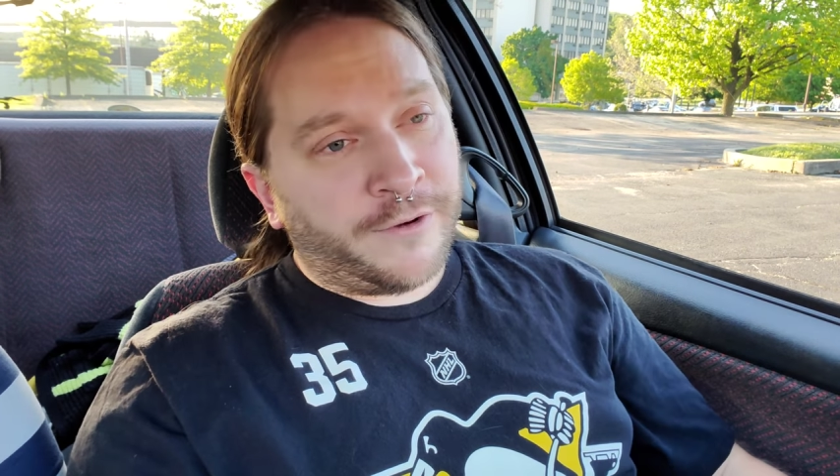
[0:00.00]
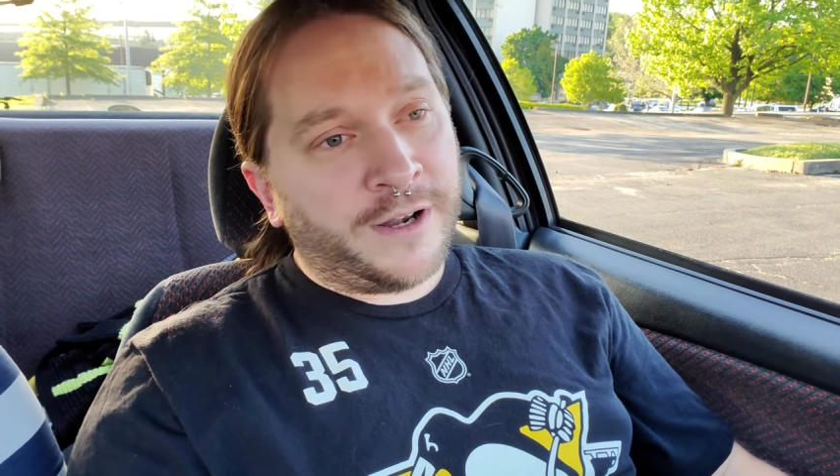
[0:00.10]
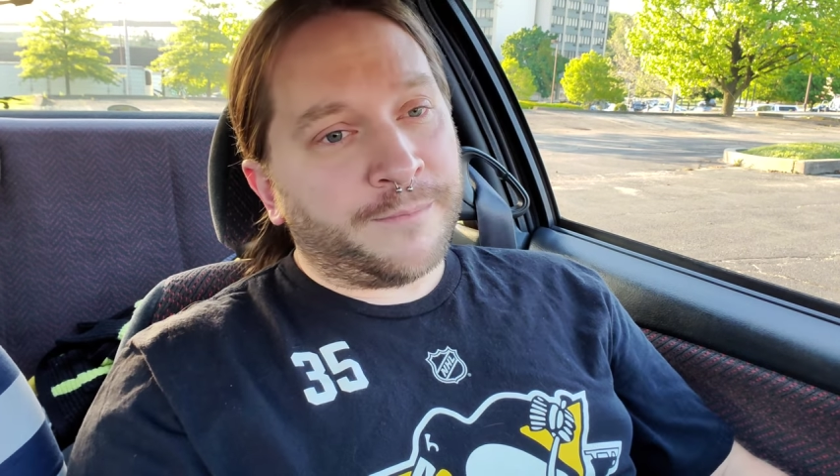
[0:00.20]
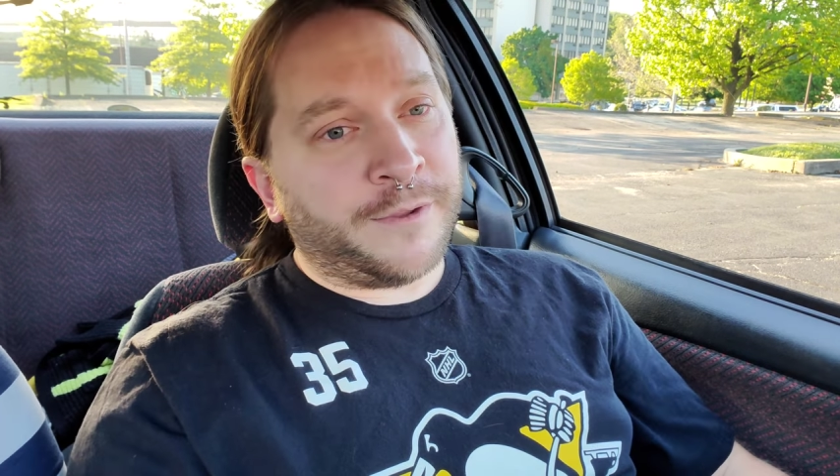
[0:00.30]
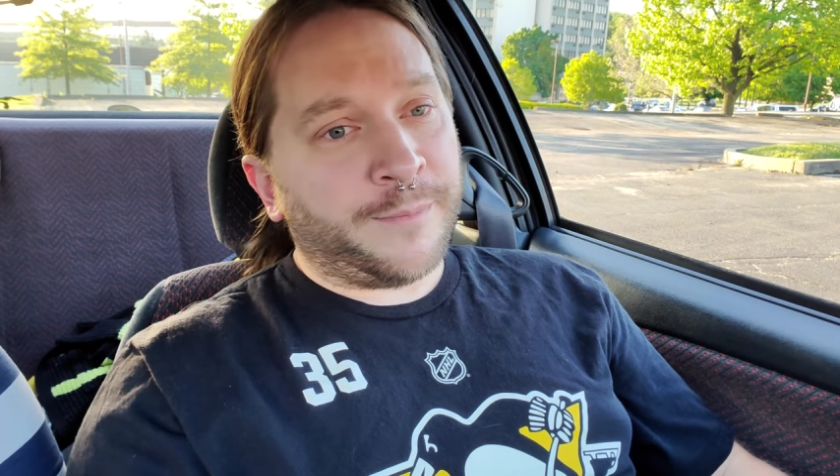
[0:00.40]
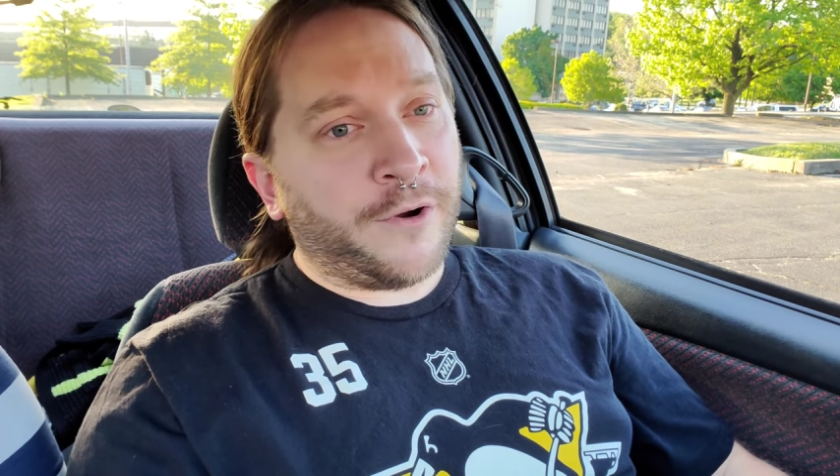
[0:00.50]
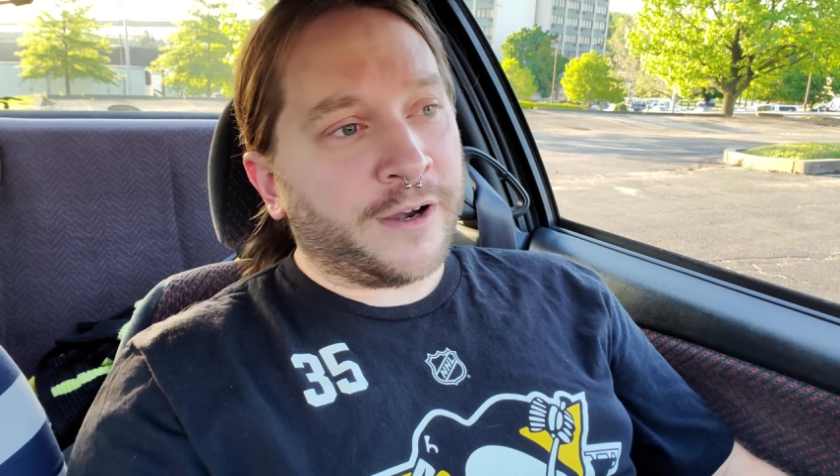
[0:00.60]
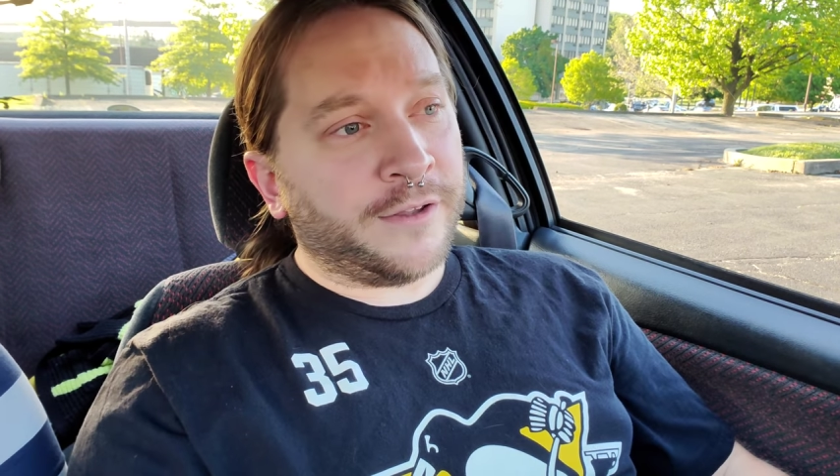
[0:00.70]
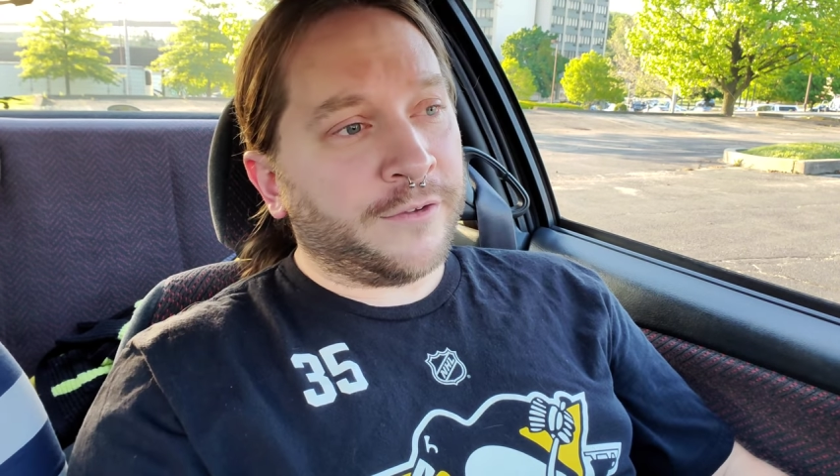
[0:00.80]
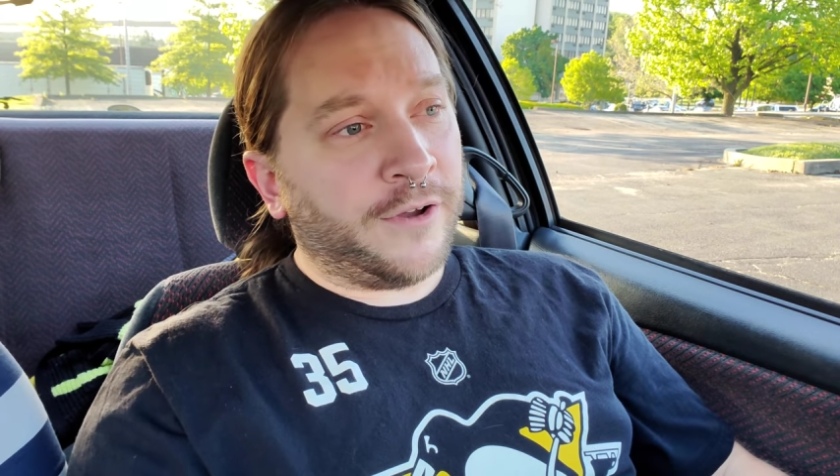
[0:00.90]
right up the
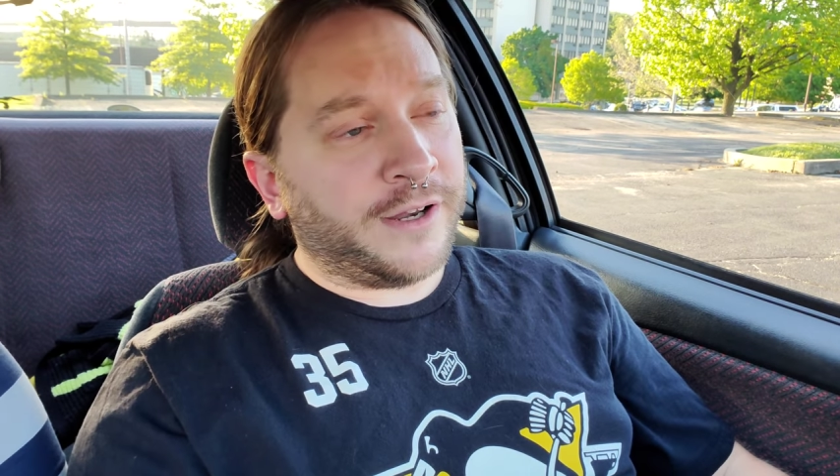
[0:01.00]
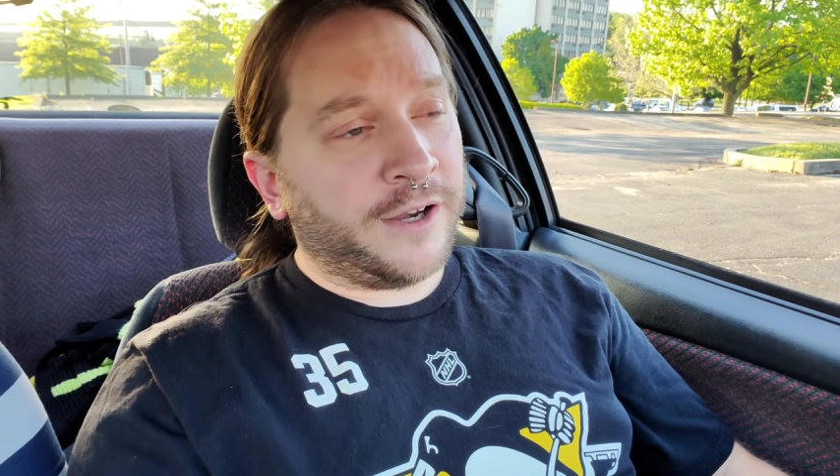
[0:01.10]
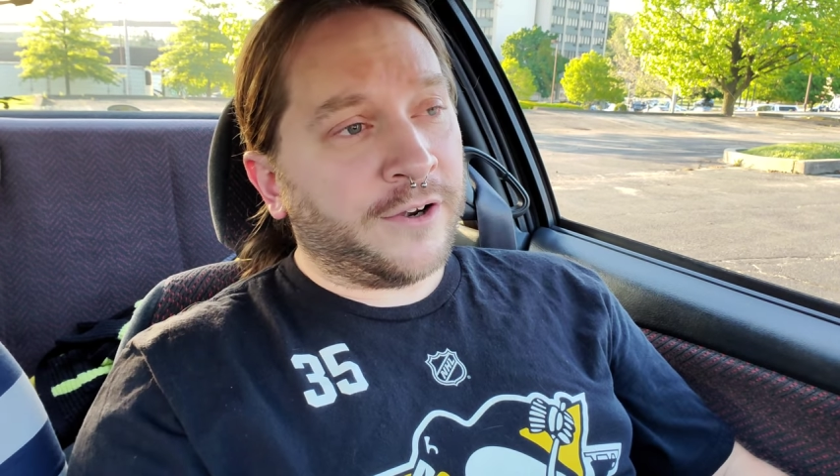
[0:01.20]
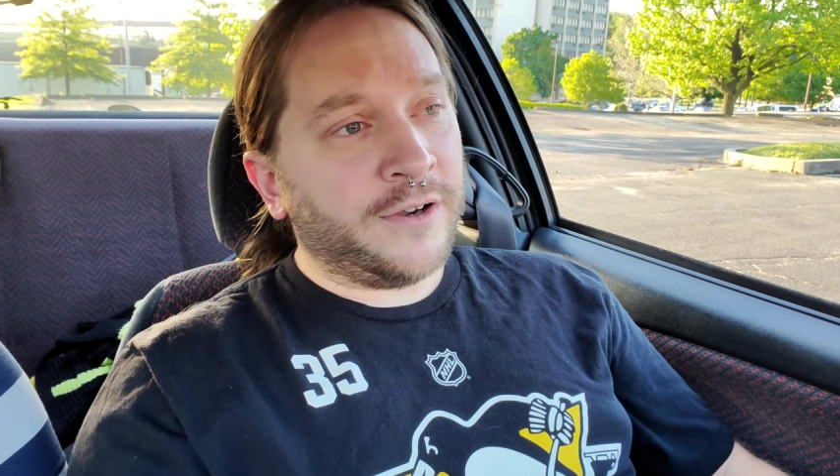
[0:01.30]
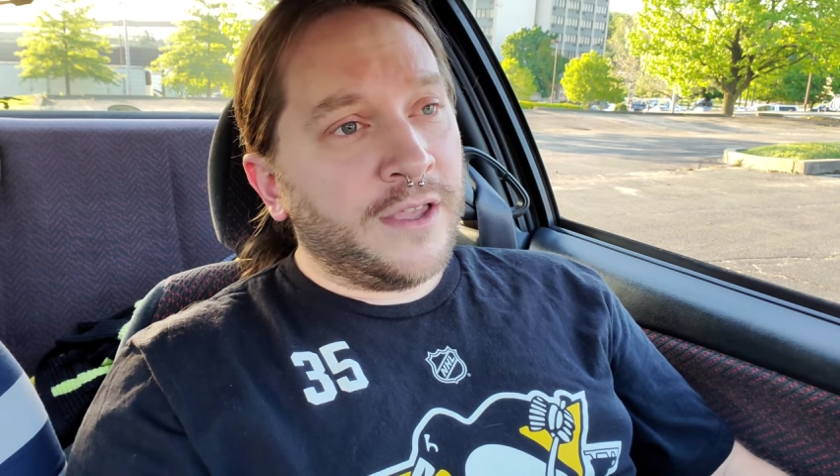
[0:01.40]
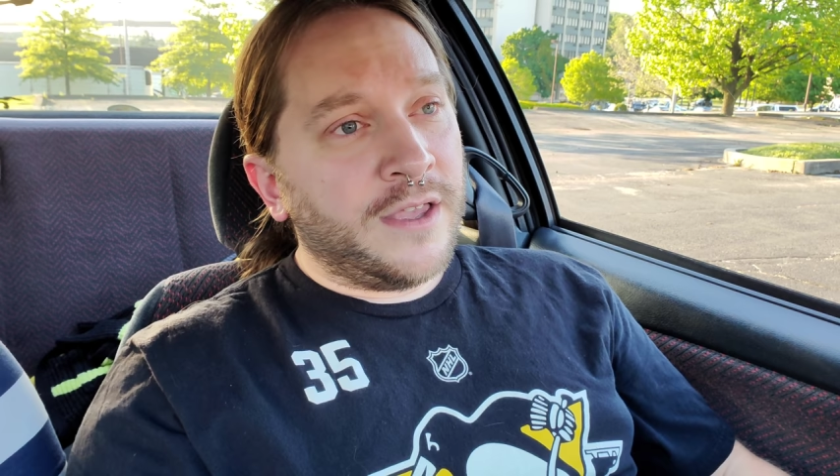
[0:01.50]
parking lot here,